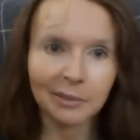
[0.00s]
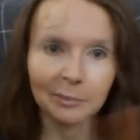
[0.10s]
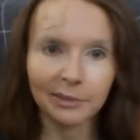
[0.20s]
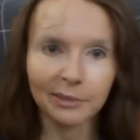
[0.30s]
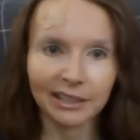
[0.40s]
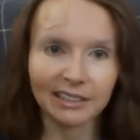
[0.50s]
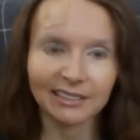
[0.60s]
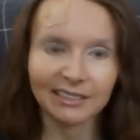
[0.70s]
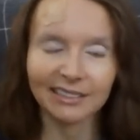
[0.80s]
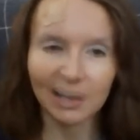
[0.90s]
but
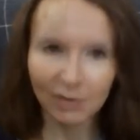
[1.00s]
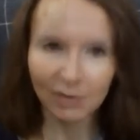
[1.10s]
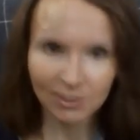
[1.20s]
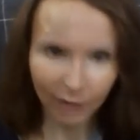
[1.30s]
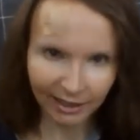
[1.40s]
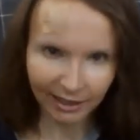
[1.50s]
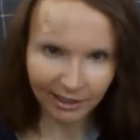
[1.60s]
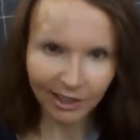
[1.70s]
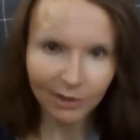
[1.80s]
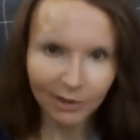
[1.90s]
that was a while
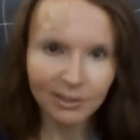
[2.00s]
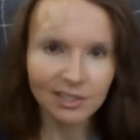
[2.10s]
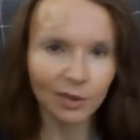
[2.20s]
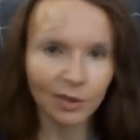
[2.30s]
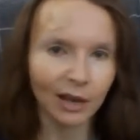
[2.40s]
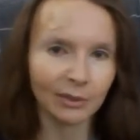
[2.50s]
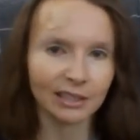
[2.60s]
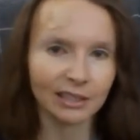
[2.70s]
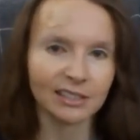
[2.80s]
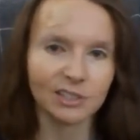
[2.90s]
ago, so I would
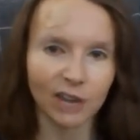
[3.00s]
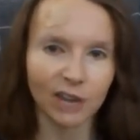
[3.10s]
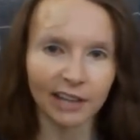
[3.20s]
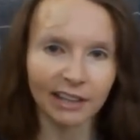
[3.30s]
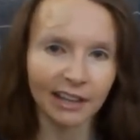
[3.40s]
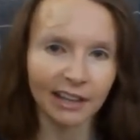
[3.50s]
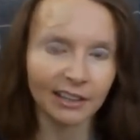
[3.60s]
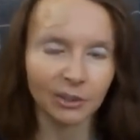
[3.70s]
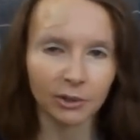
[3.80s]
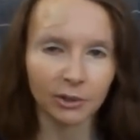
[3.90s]
need to try it again
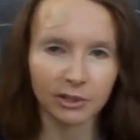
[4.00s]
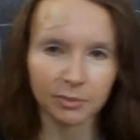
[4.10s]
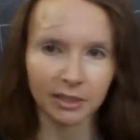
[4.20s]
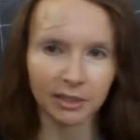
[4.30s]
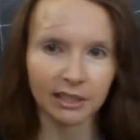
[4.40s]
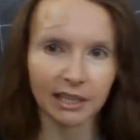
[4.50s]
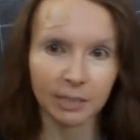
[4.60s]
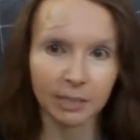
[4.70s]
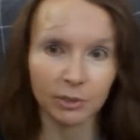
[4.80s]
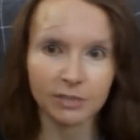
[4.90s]
in order to be
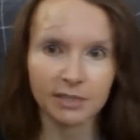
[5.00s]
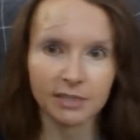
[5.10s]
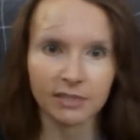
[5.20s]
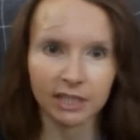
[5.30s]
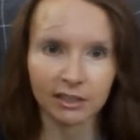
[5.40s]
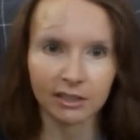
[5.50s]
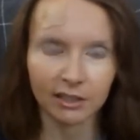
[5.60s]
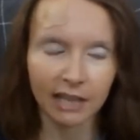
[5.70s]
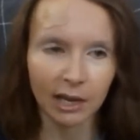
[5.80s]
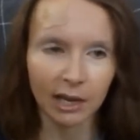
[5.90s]
any more specific
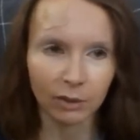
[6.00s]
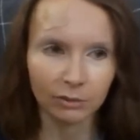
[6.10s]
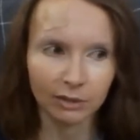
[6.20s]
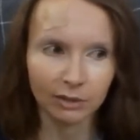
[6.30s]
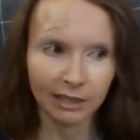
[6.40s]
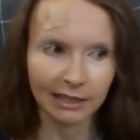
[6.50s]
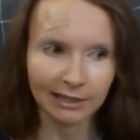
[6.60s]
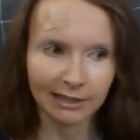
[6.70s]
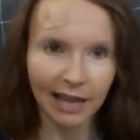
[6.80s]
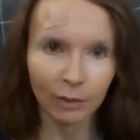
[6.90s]
on how
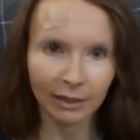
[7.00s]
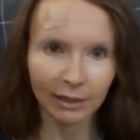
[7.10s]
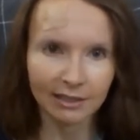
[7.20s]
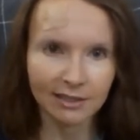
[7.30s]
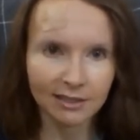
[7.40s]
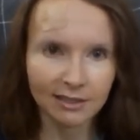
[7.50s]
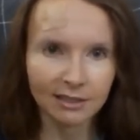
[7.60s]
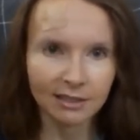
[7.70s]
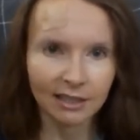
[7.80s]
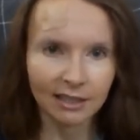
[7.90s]
that went.
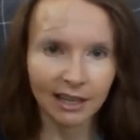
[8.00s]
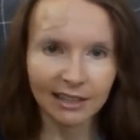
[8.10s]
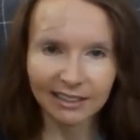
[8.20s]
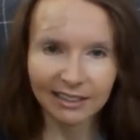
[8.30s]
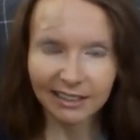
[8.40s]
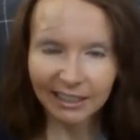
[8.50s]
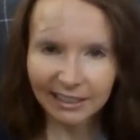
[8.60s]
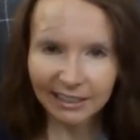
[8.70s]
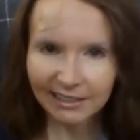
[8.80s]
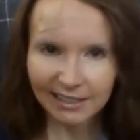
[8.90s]
I think
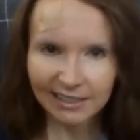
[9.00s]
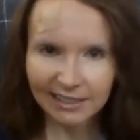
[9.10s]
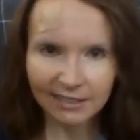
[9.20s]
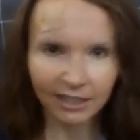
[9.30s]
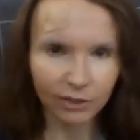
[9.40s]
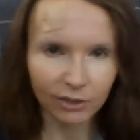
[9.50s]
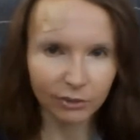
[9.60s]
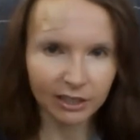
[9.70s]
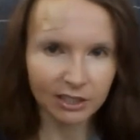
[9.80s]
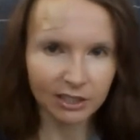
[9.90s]
it tasted like a
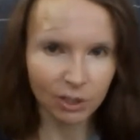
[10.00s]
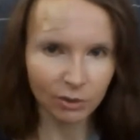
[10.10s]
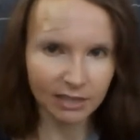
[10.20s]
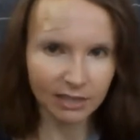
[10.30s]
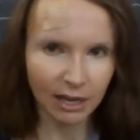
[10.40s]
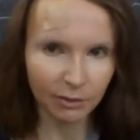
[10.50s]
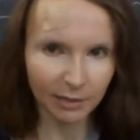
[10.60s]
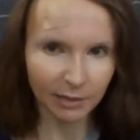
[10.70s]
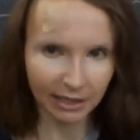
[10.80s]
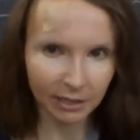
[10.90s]
really toned down
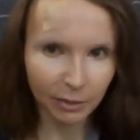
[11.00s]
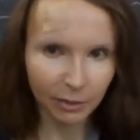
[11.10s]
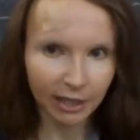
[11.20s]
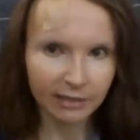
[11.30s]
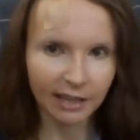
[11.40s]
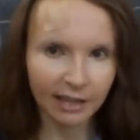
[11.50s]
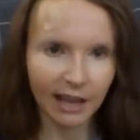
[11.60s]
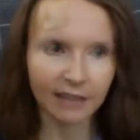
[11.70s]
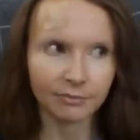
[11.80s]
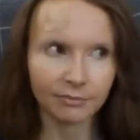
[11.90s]
banana bread that